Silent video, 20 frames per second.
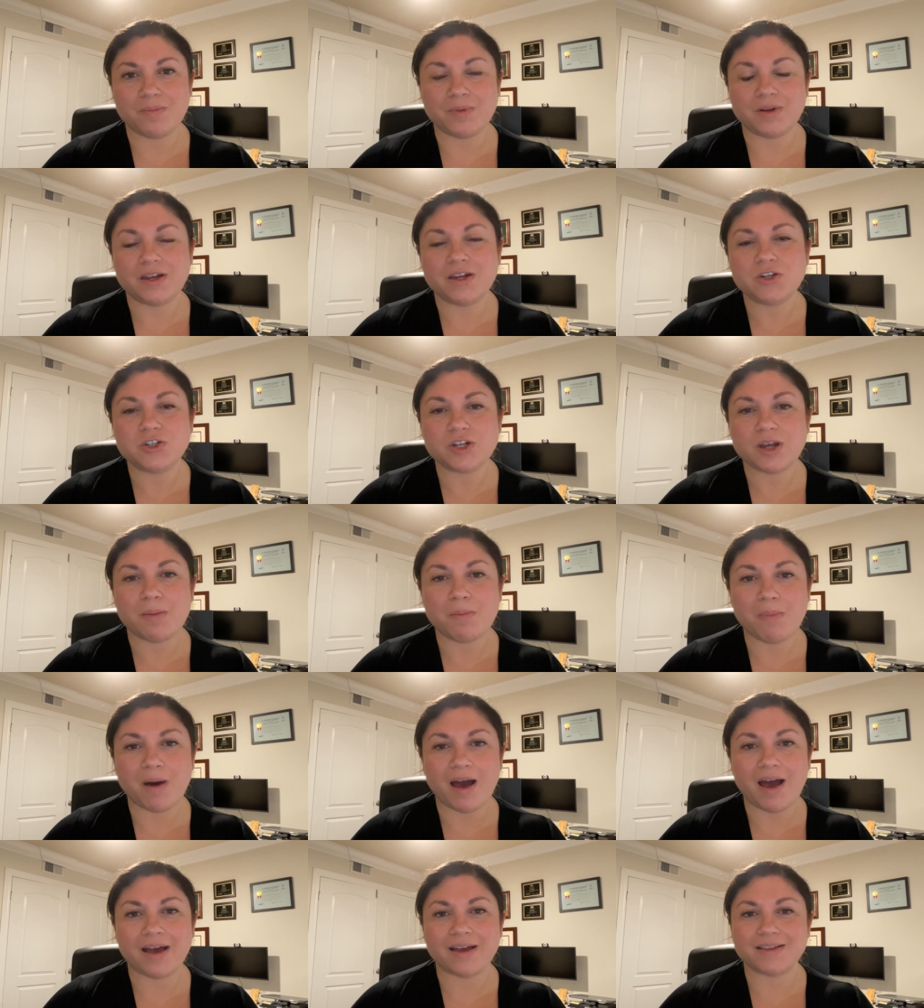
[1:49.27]

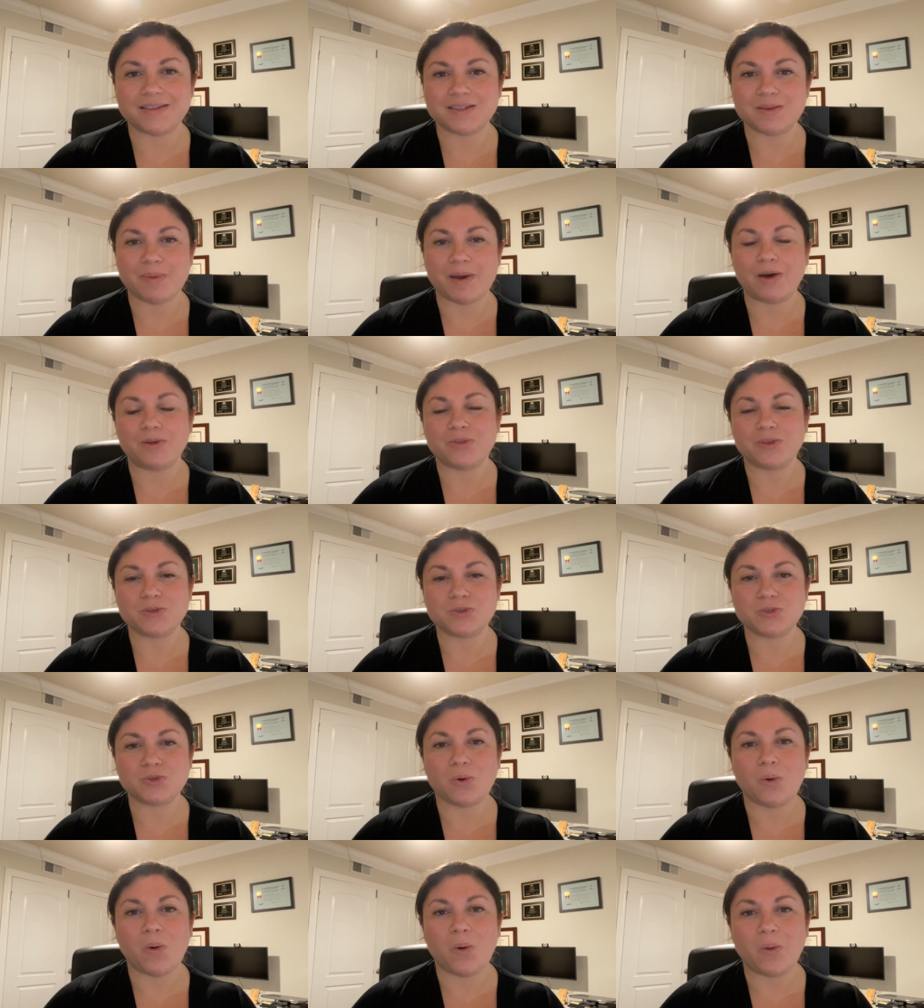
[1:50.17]
Neshama is about the
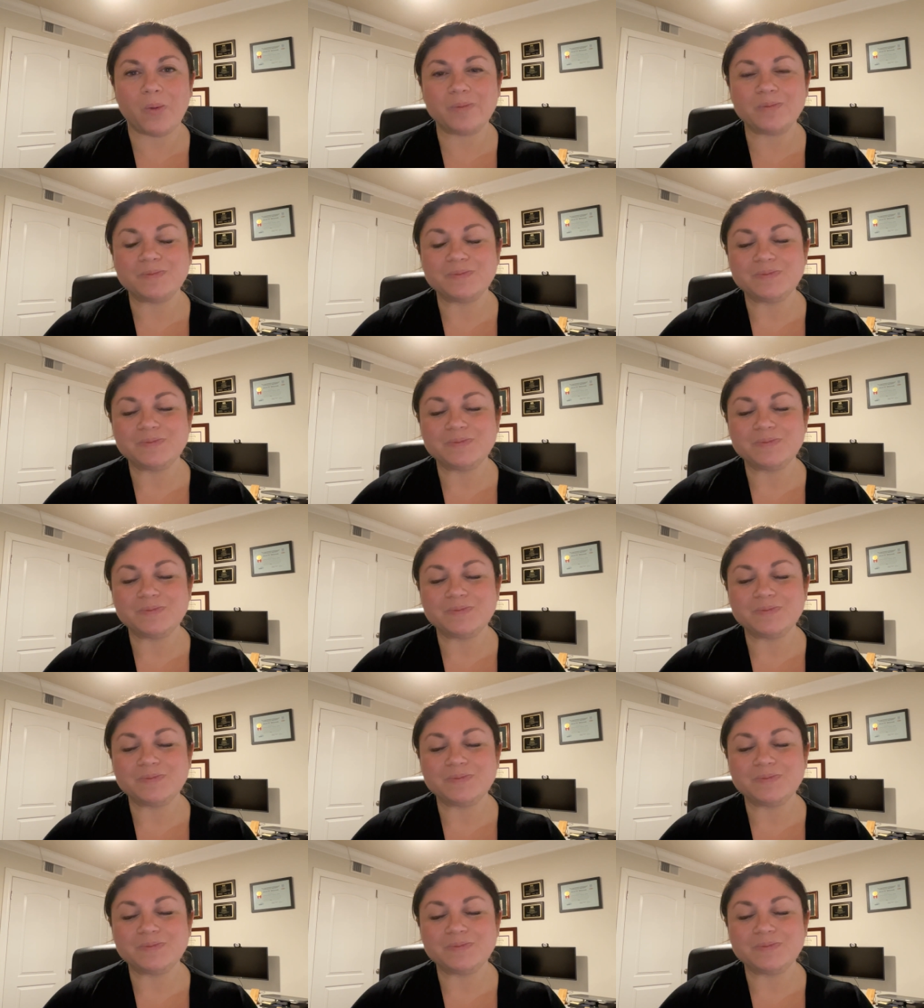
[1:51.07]
soul.